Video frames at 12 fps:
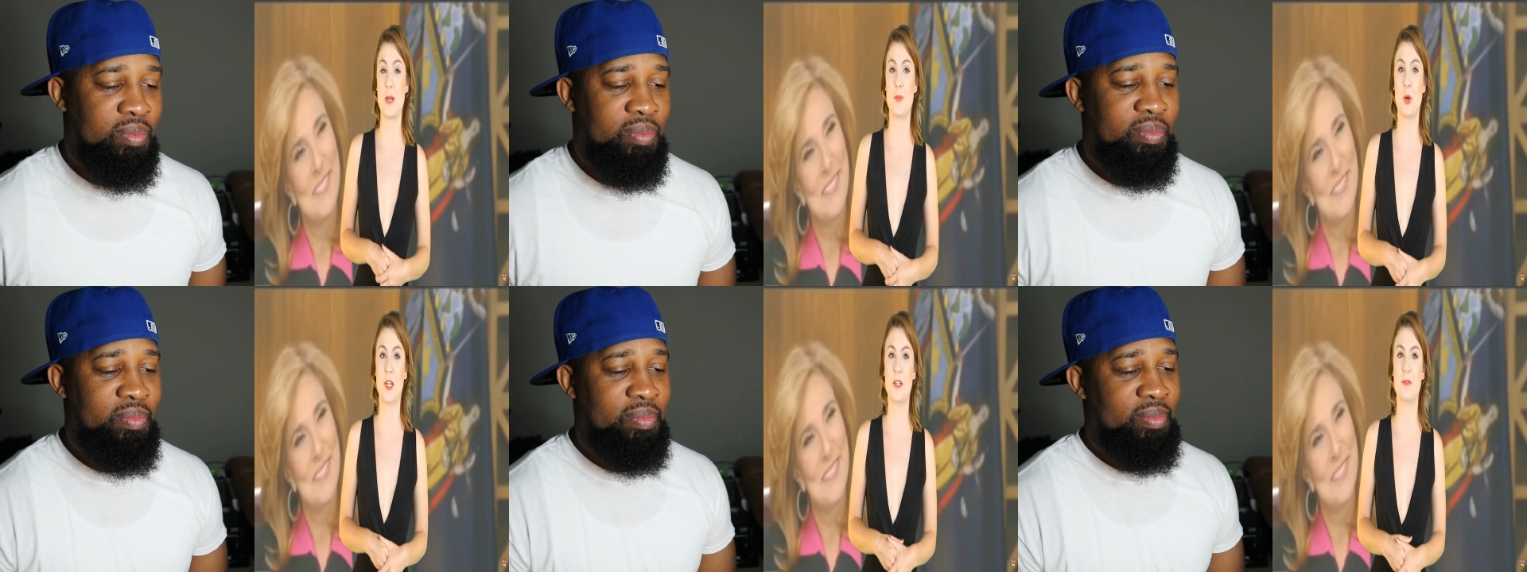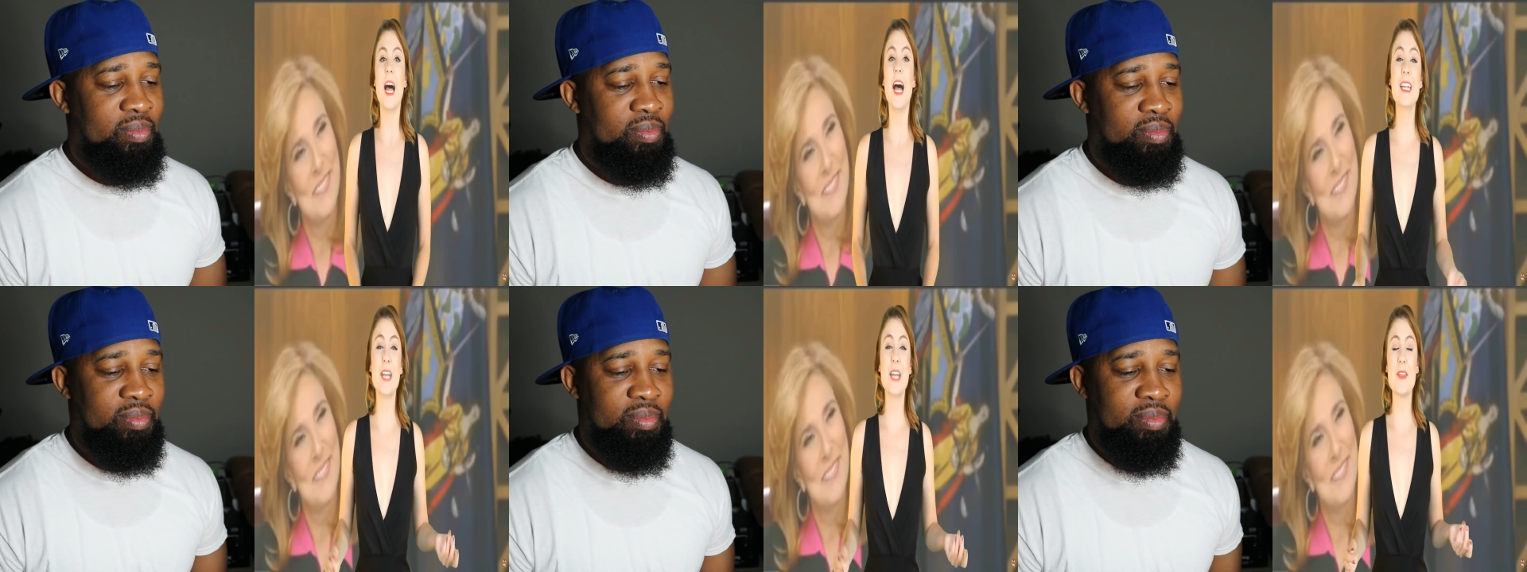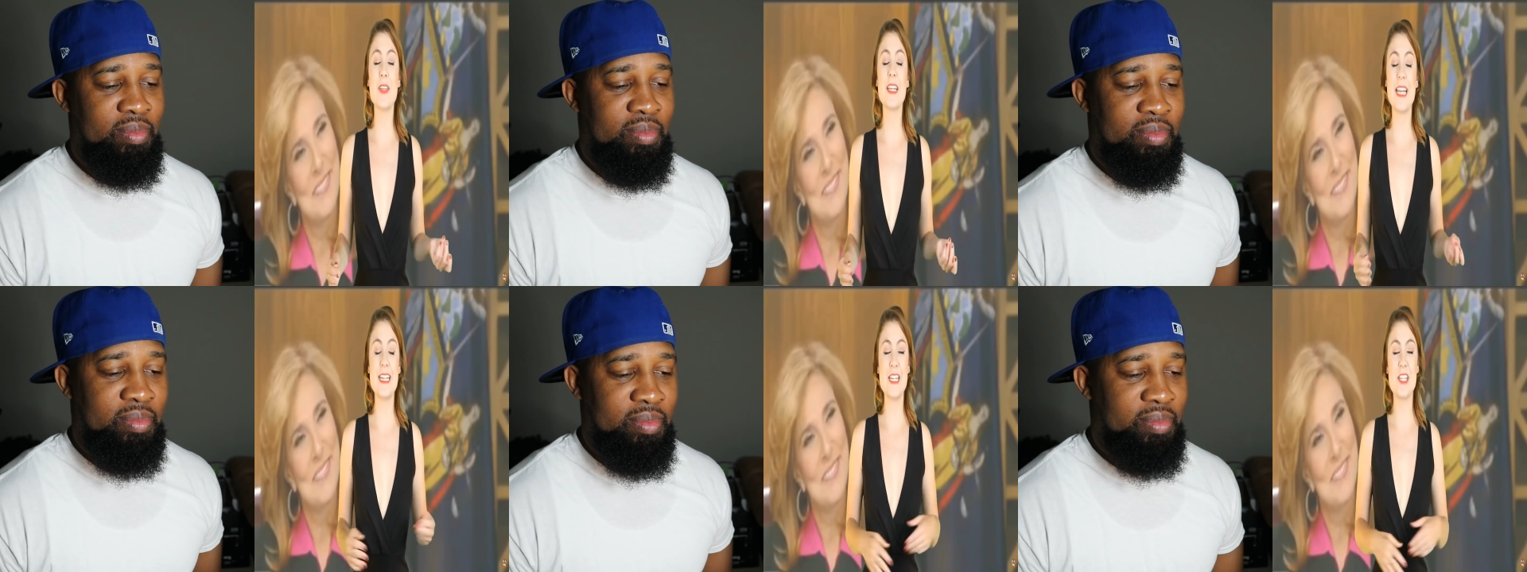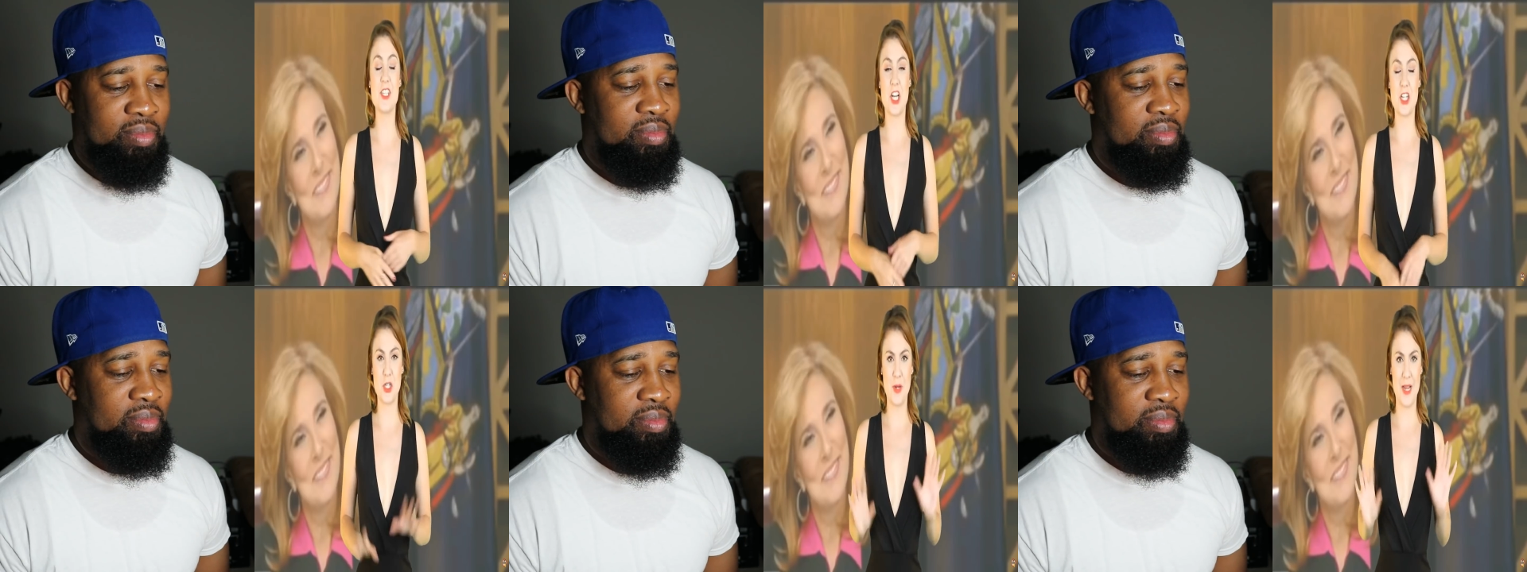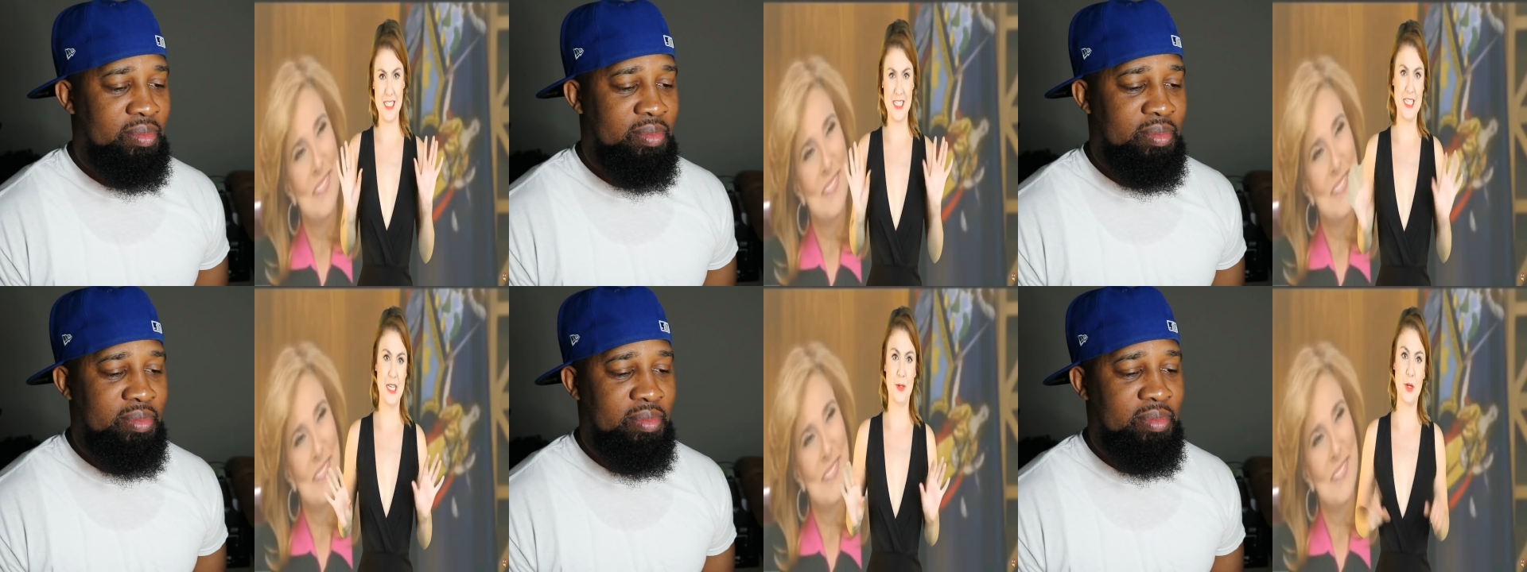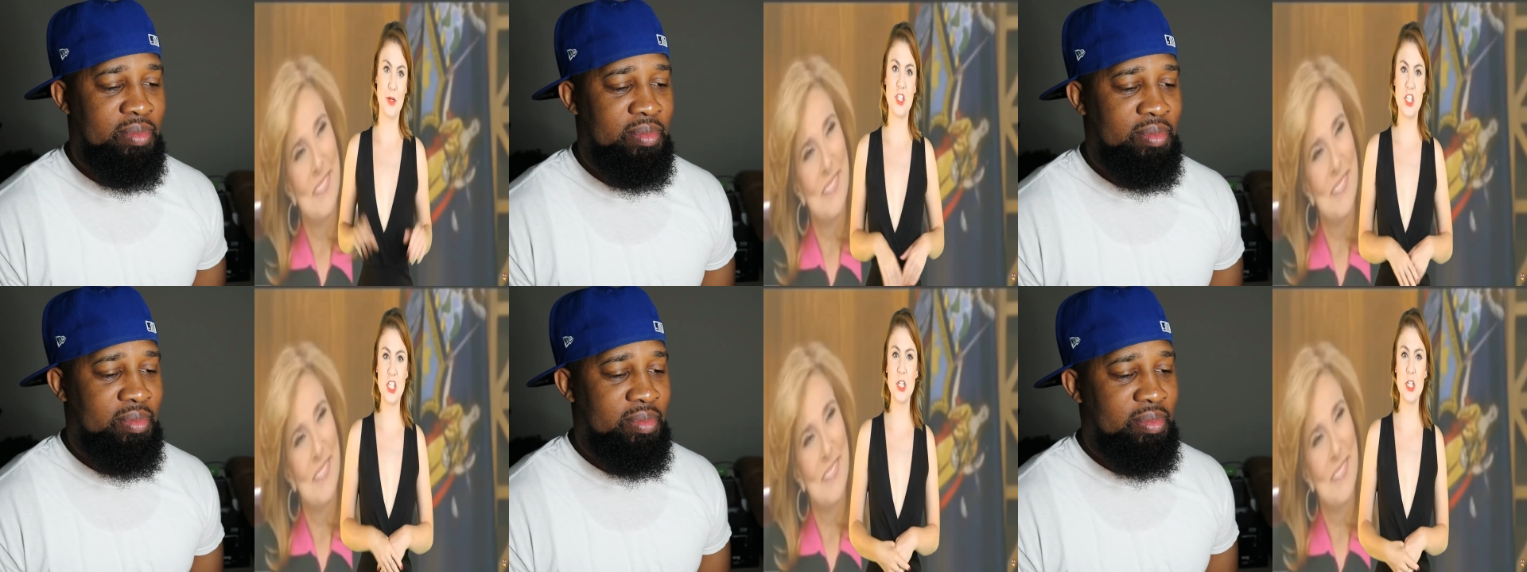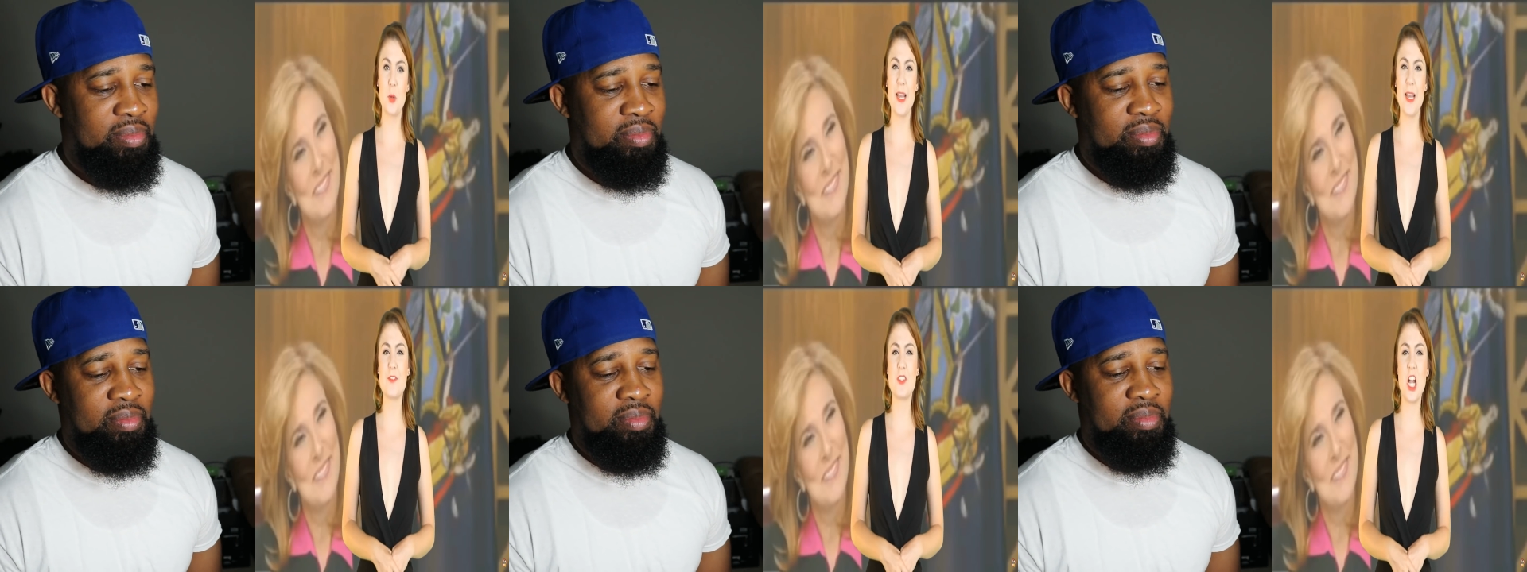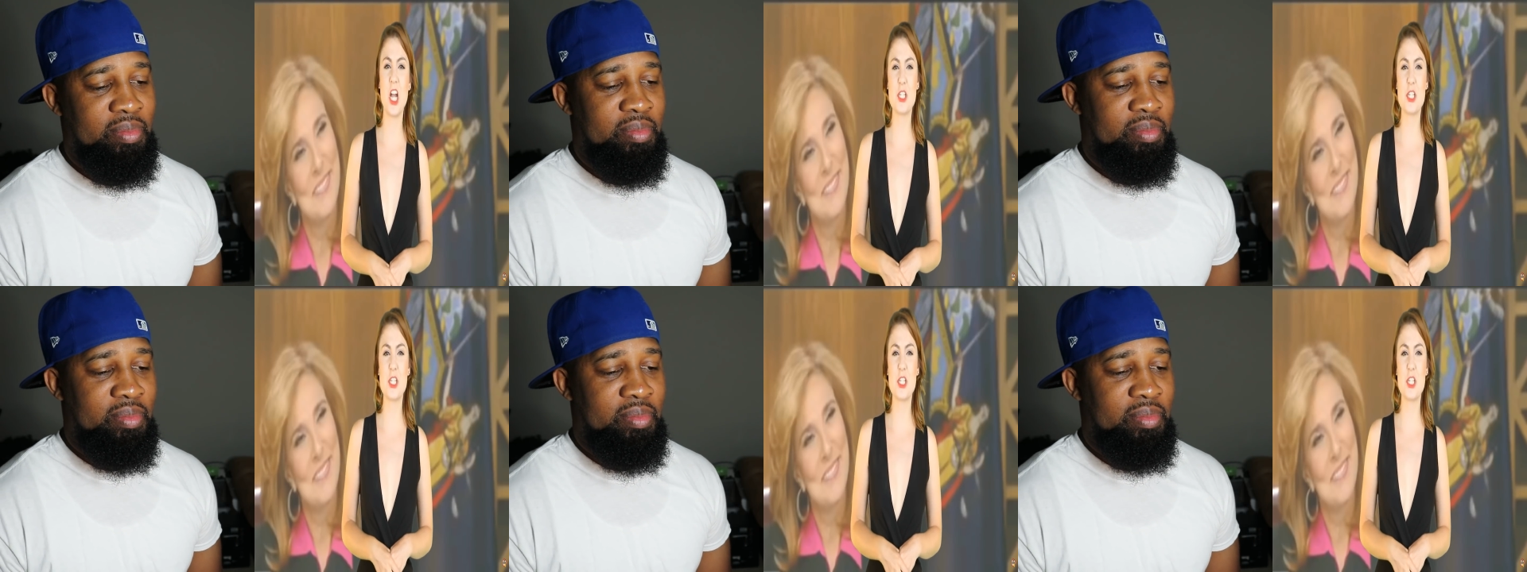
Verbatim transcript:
Speaker 1: point. Another lady judge who had zero chill, we have Judge